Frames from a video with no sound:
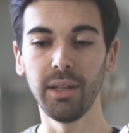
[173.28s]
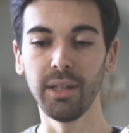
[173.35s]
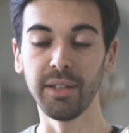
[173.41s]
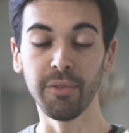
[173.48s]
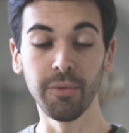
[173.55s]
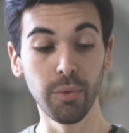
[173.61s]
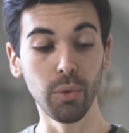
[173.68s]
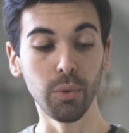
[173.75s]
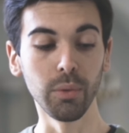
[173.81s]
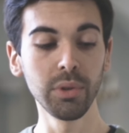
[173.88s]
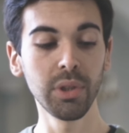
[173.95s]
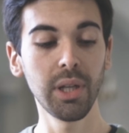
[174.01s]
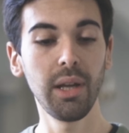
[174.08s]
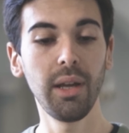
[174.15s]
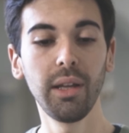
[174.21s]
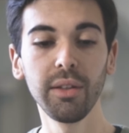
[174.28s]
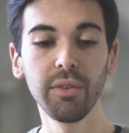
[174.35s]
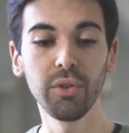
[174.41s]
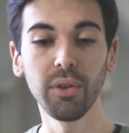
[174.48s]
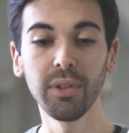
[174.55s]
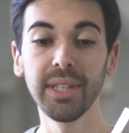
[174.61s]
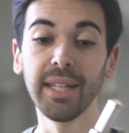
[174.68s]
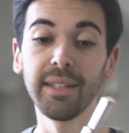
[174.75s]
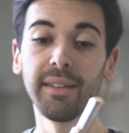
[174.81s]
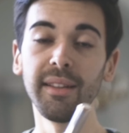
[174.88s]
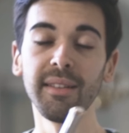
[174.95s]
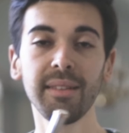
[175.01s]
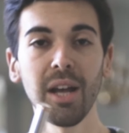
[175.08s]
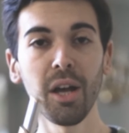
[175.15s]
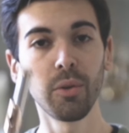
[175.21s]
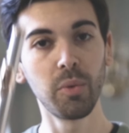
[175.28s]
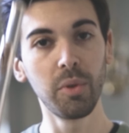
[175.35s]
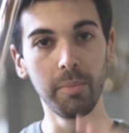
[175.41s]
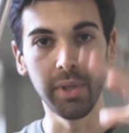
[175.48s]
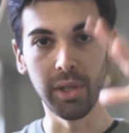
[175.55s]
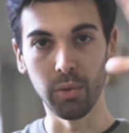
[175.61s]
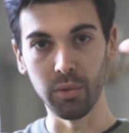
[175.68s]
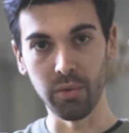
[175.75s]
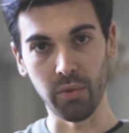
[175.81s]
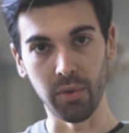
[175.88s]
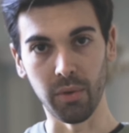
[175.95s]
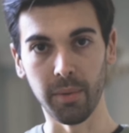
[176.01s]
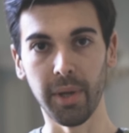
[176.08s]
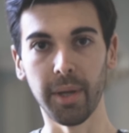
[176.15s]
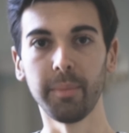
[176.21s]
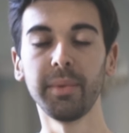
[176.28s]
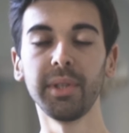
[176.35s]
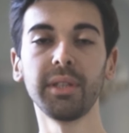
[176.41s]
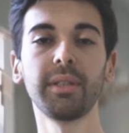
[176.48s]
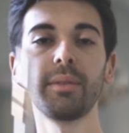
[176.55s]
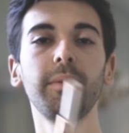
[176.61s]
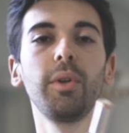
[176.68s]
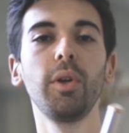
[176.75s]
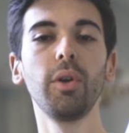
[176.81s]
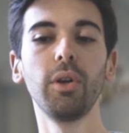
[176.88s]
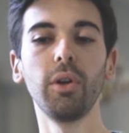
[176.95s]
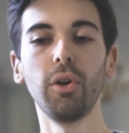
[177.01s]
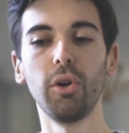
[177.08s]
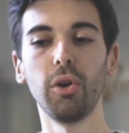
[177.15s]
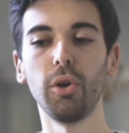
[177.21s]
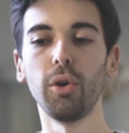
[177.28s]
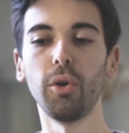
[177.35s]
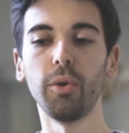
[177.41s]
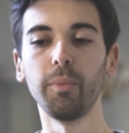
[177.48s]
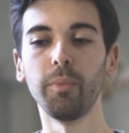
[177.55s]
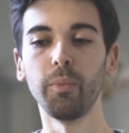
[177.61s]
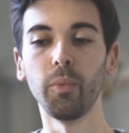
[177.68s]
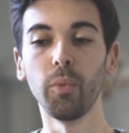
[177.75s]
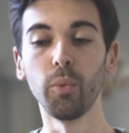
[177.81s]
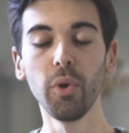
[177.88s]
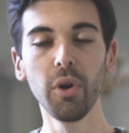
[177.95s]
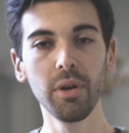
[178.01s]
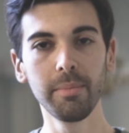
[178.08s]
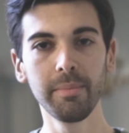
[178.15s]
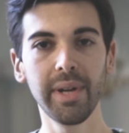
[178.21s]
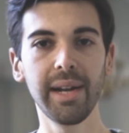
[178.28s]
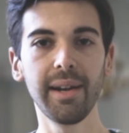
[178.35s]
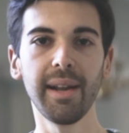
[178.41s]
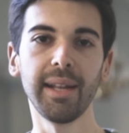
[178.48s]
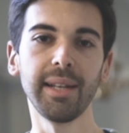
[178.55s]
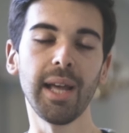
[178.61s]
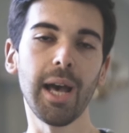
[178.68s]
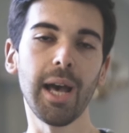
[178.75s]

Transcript: in the flute, so that the sound would be also a bit um, warmer and